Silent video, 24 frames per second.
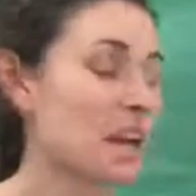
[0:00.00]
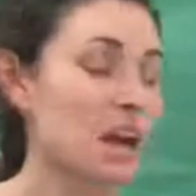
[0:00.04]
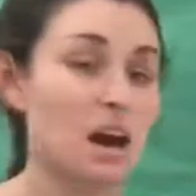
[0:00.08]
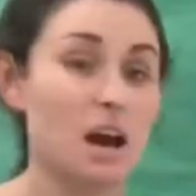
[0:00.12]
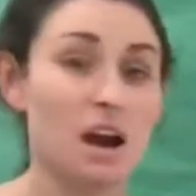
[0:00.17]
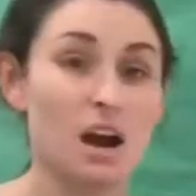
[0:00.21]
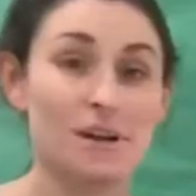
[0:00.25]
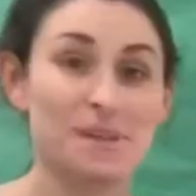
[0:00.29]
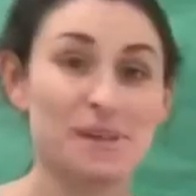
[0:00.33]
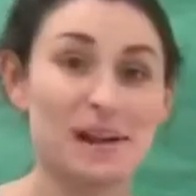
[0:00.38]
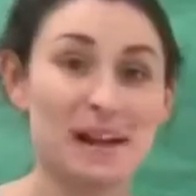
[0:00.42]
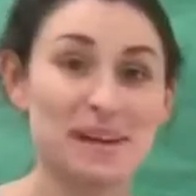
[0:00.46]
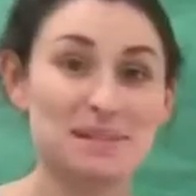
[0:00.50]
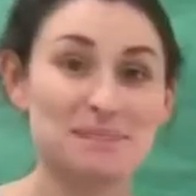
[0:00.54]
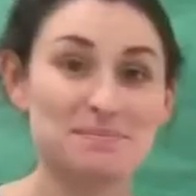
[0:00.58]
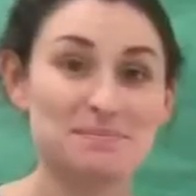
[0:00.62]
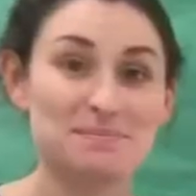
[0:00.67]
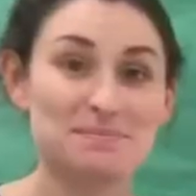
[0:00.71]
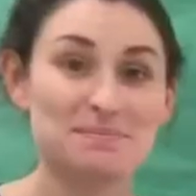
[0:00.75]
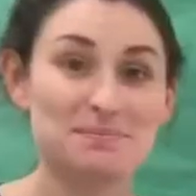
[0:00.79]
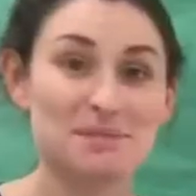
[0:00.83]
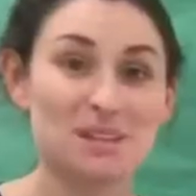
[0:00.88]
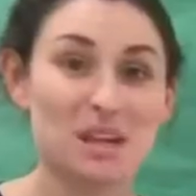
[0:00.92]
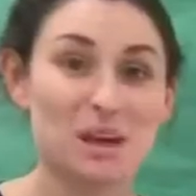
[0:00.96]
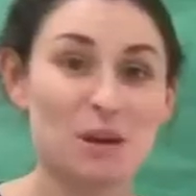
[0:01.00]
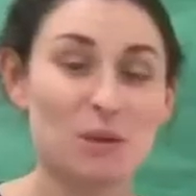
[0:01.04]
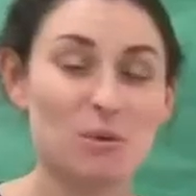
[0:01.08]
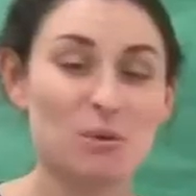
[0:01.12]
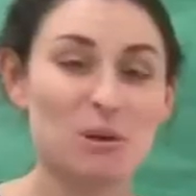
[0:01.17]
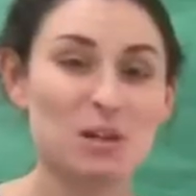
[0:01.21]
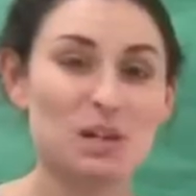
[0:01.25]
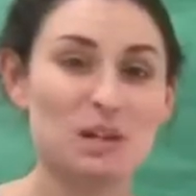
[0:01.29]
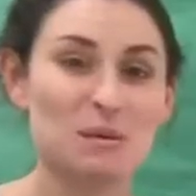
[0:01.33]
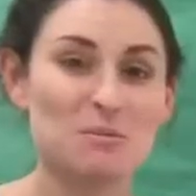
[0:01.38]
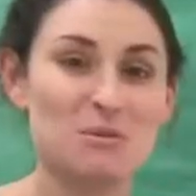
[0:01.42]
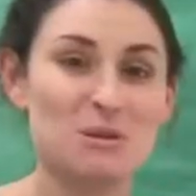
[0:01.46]
All right, we're
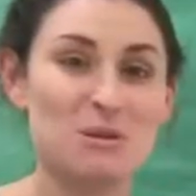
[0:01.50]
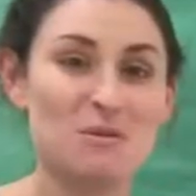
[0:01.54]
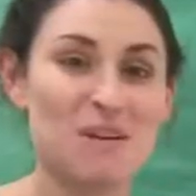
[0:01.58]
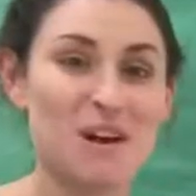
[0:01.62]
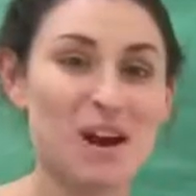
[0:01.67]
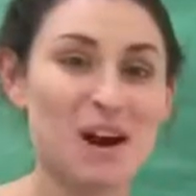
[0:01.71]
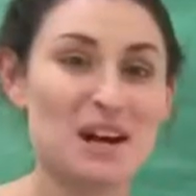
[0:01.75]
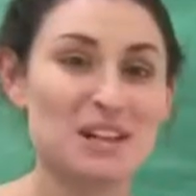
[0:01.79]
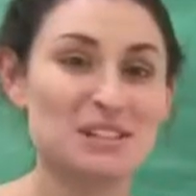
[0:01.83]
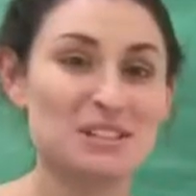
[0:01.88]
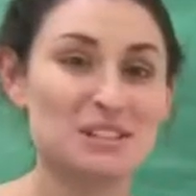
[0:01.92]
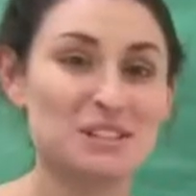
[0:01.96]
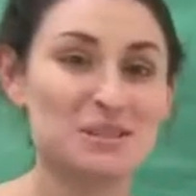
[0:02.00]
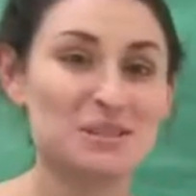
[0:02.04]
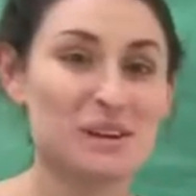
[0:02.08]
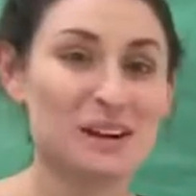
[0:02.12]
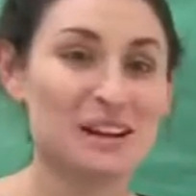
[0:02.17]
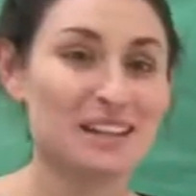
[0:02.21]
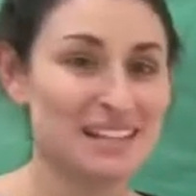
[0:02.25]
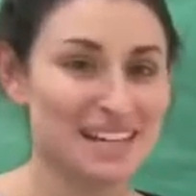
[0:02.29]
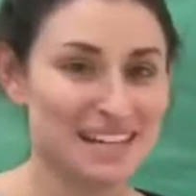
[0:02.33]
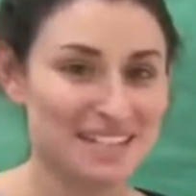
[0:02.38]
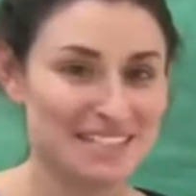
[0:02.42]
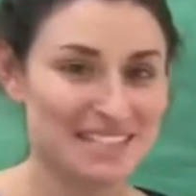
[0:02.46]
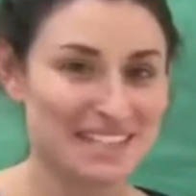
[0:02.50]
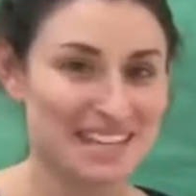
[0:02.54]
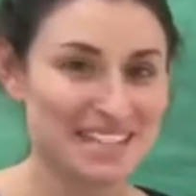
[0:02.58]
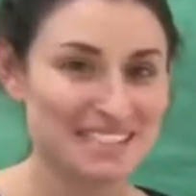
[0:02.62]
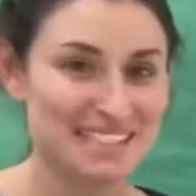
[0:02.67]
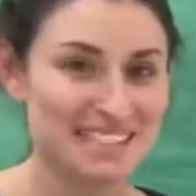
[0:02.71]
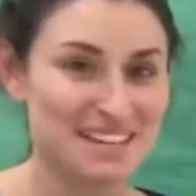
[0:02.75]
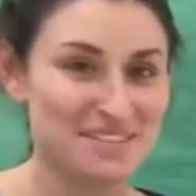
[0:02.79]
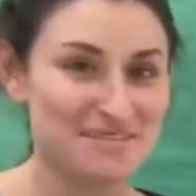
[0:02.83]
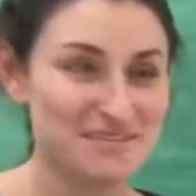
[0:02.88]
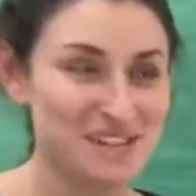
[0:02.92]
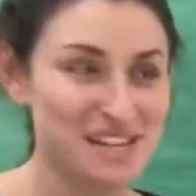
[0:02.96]
gonna move on to our next
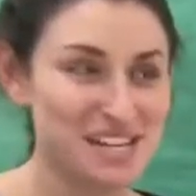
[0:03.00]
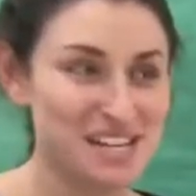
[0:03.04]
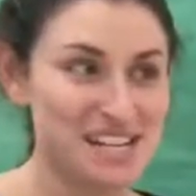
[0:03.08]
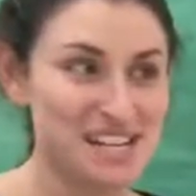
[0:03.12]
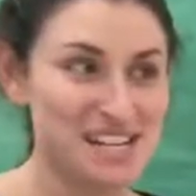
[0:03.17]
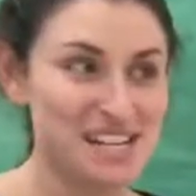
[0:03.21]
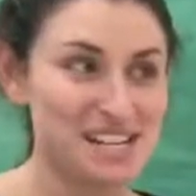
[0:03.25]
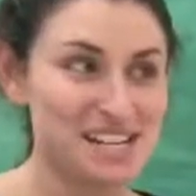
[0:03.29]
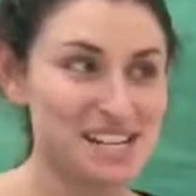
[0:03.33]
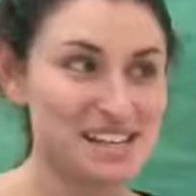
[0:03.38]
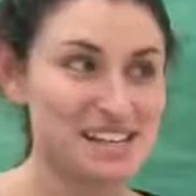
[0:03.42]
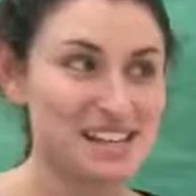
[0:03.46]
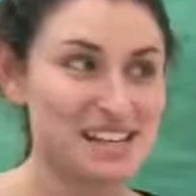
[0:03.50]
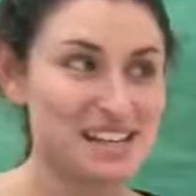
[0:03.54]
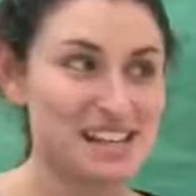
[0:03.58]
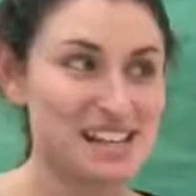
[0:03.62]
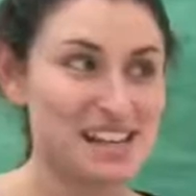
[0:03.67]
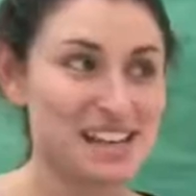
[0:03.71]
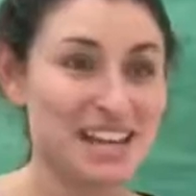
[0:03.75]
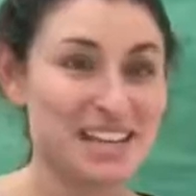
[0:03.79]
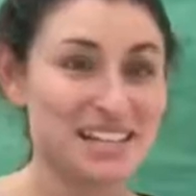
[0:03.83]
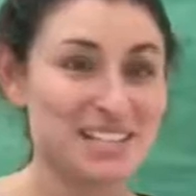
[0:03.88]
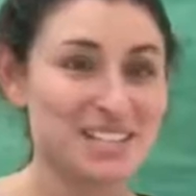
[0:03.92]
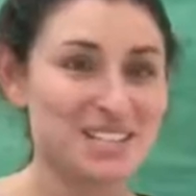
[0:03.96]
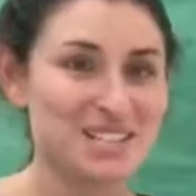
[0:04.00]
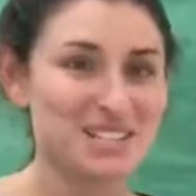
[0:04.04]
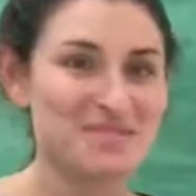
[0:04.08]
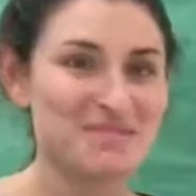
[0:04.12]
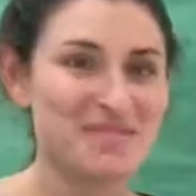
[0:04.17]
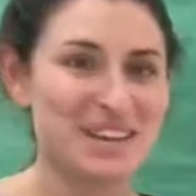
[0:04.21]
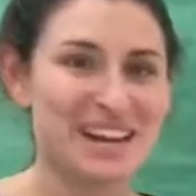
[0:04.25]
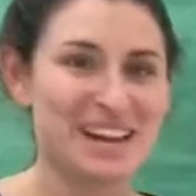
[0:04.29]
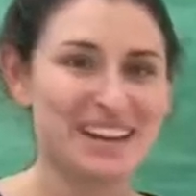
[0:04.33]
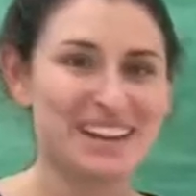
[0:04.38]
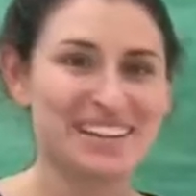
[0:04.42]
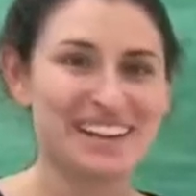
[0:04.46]
activity in just a
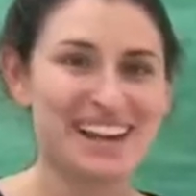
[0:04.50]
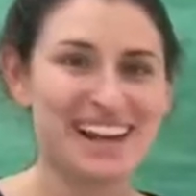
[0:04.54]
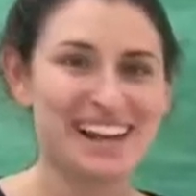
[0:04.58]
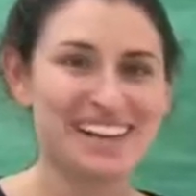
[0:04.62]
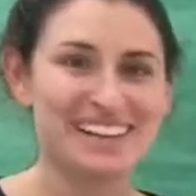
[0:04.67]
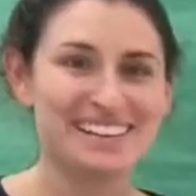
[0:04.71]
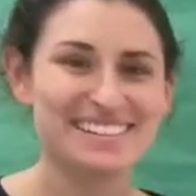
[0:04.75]
minute, okay?